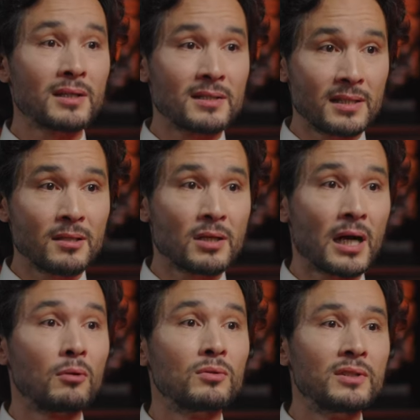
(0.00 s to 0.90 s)
can see
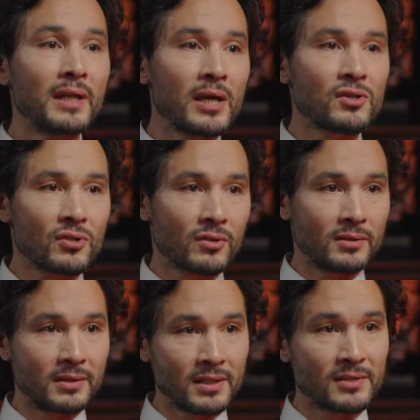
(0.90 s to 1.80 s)
how natural
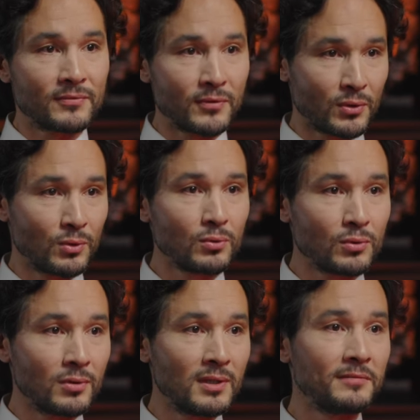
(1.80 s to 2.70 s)
it is for you
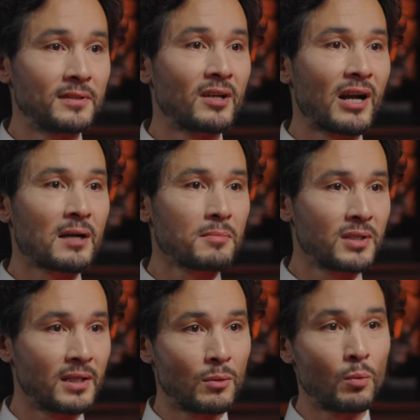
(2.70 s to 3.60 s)
to live in
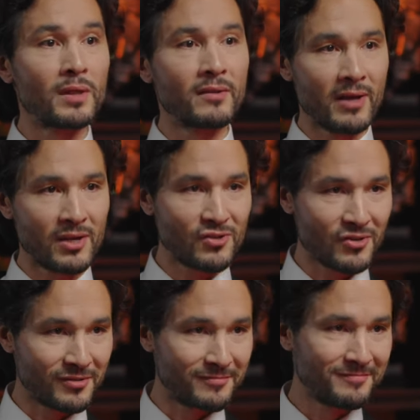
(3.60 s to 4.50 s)
harmony with
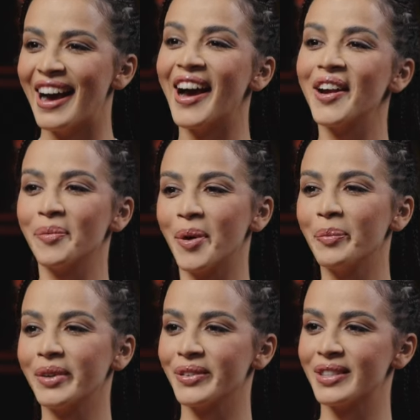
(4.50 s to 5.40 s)
nature. I
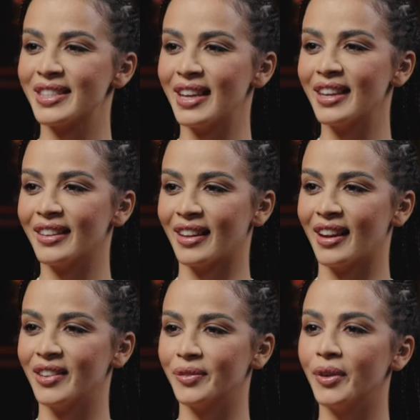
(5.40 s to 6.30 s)
remember you saying
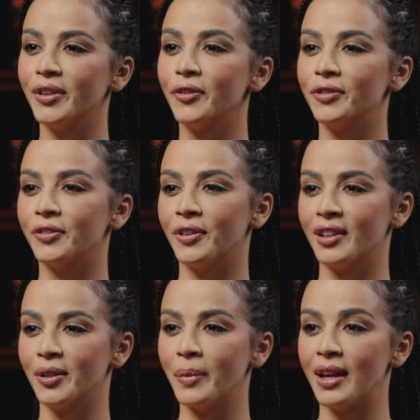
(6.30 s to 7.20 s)
that one of the
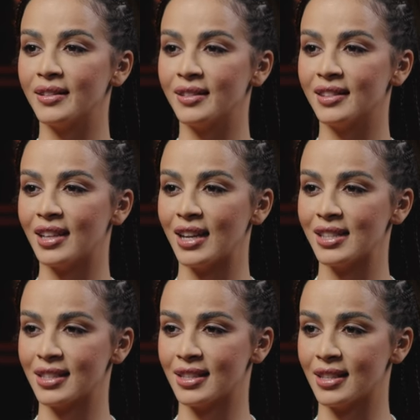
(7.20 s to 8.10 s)
fundamental
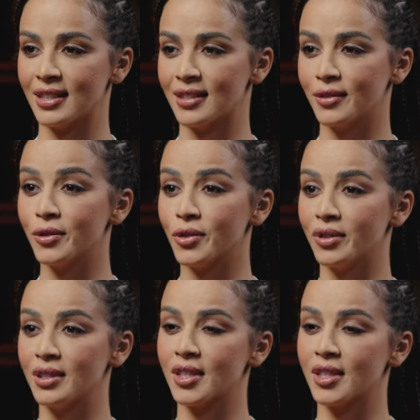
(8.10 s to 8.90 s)
tasks is nutrient